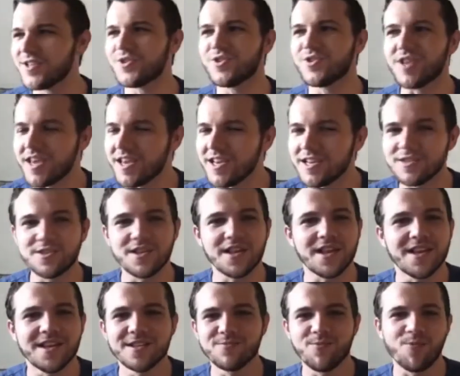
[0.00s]
he's
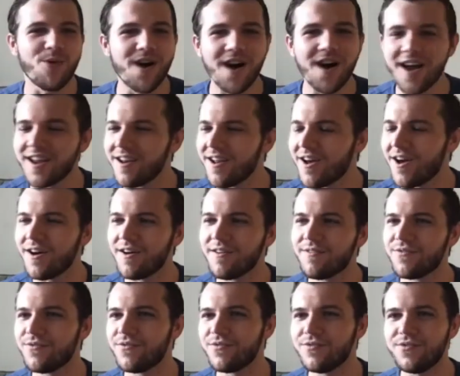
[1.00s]
he's one
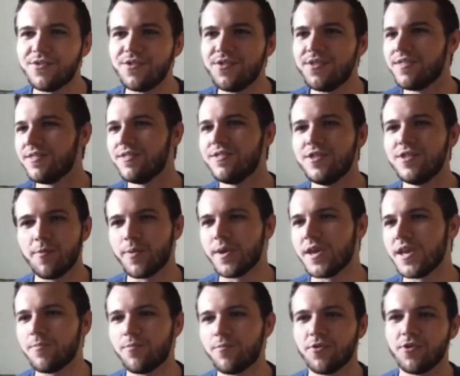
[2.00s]
of the
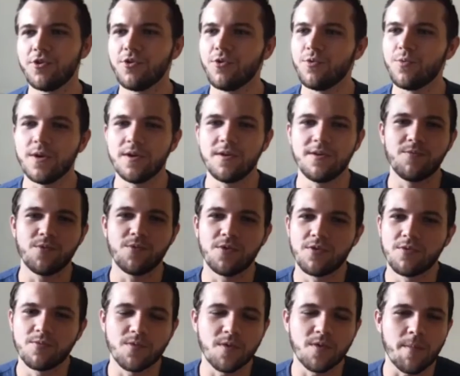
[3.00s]
people who we
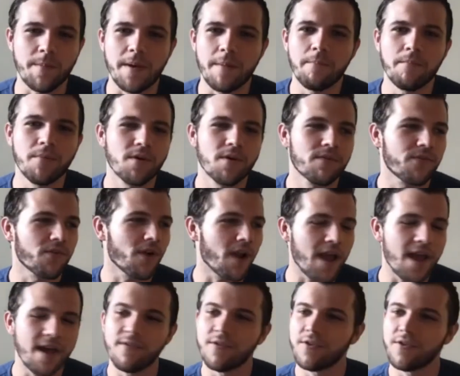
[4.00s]
will remember
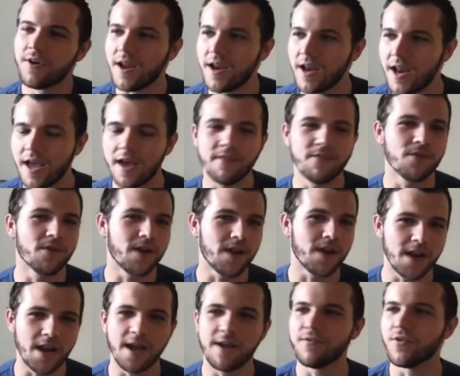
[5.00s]
forever and ever
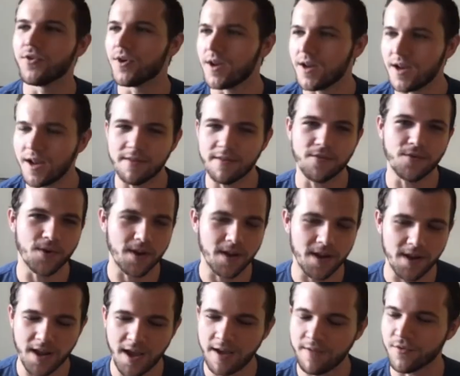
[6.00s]
and ever and ever
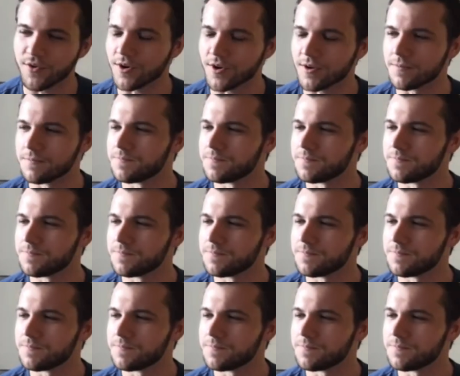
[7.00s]
and ever.